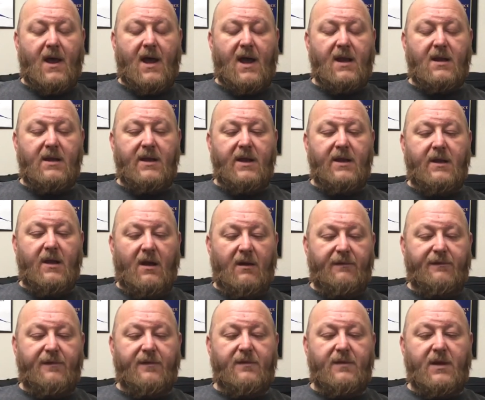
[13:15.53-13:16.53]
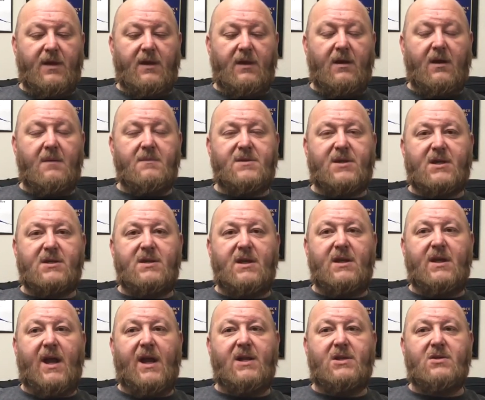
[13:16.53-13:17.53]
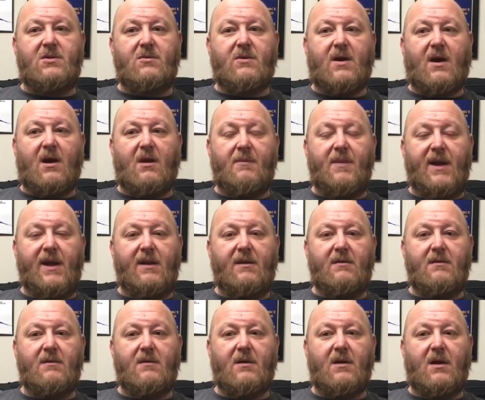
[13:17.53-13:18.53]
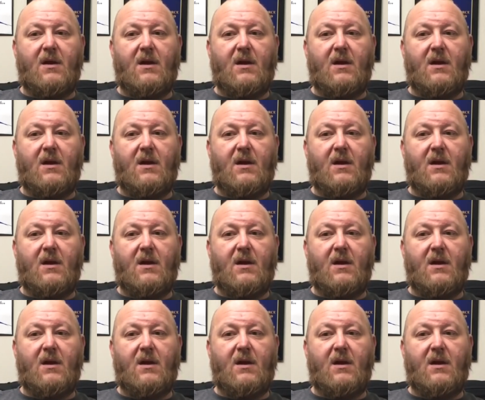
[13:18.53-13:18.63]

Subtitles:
Oddly enough, the M16A2 carbine,